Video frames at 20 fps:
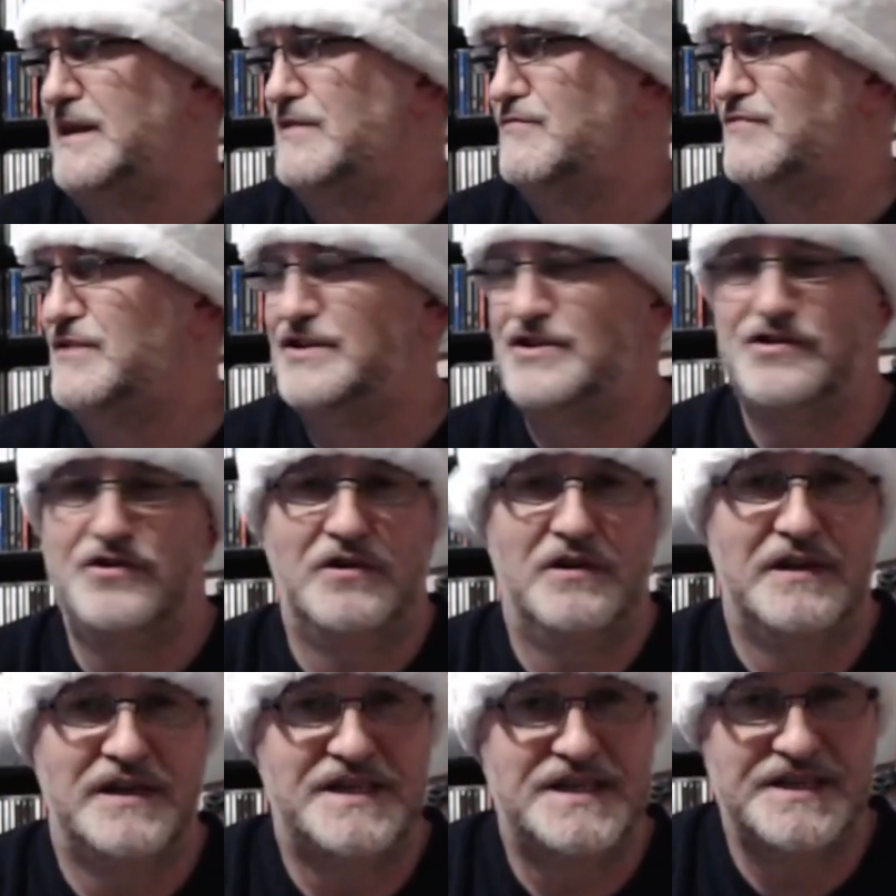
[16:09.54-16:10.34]

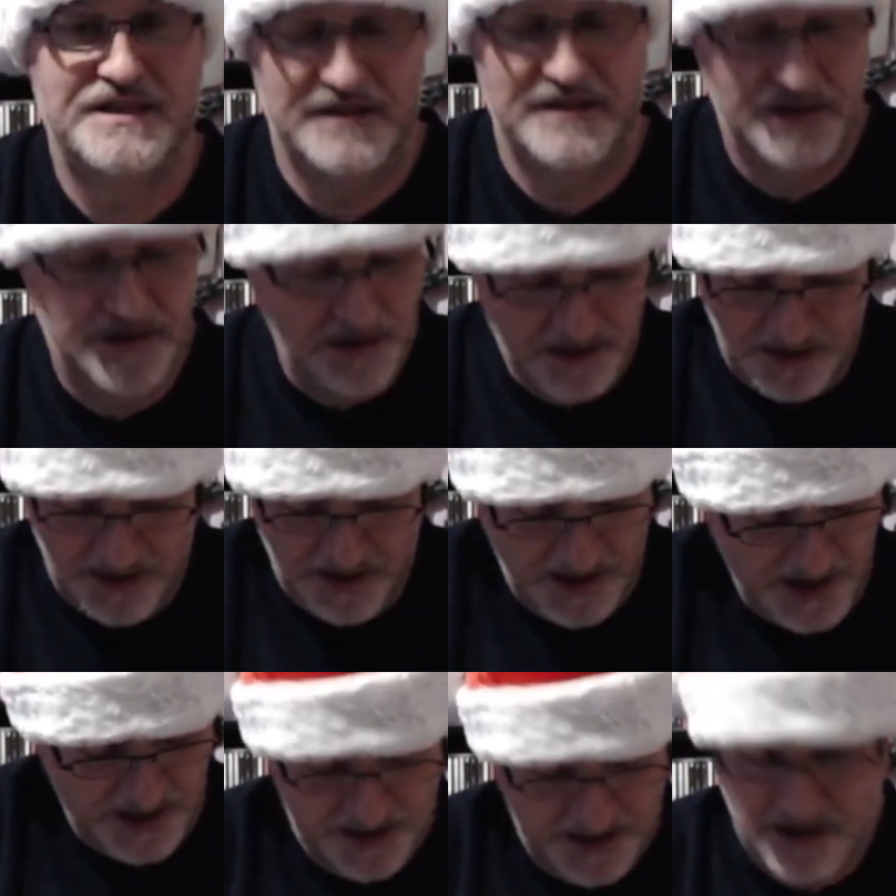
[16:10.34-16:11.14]
original. Listen,
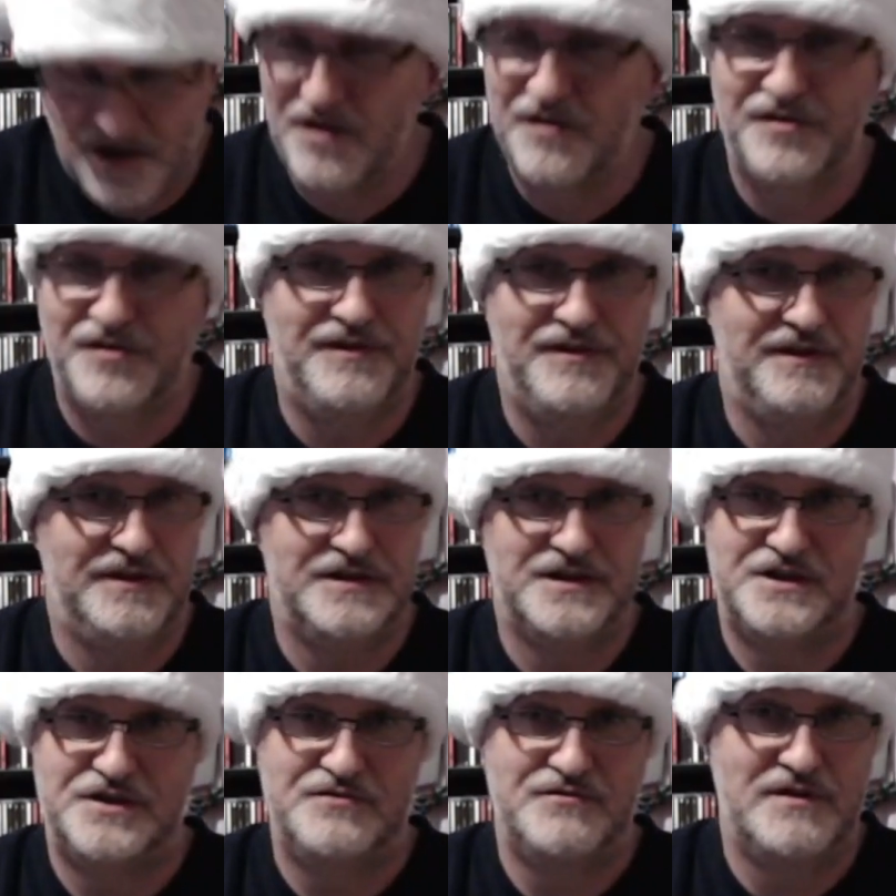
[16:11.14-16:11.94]
I can't think
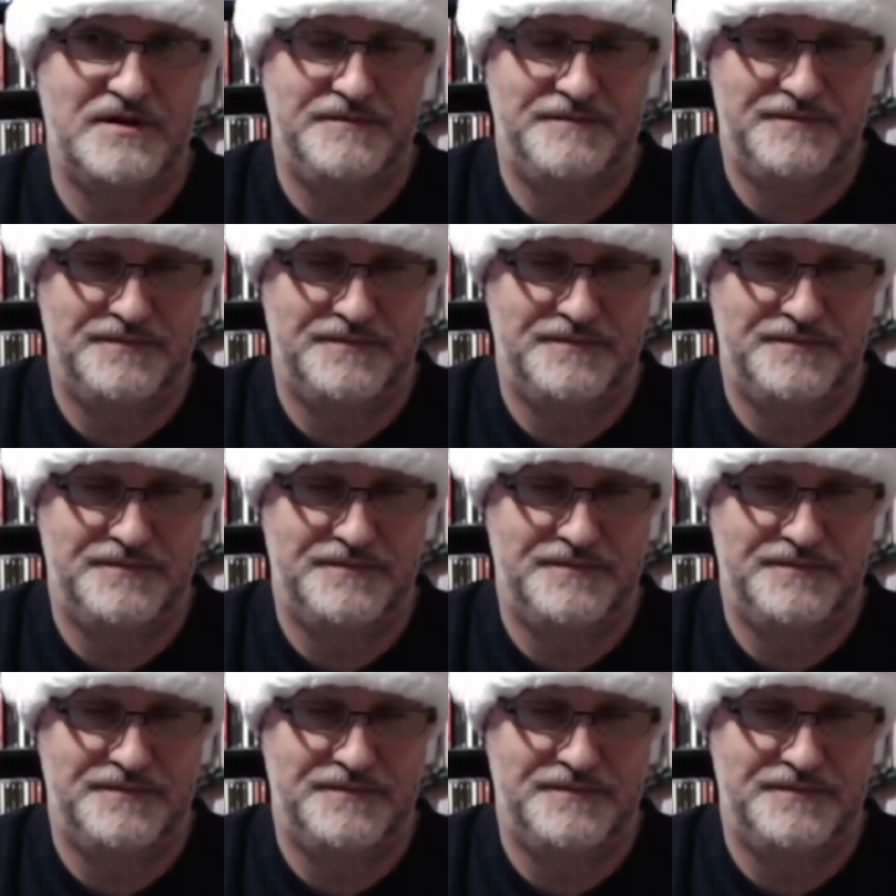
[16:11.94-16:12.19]
straight.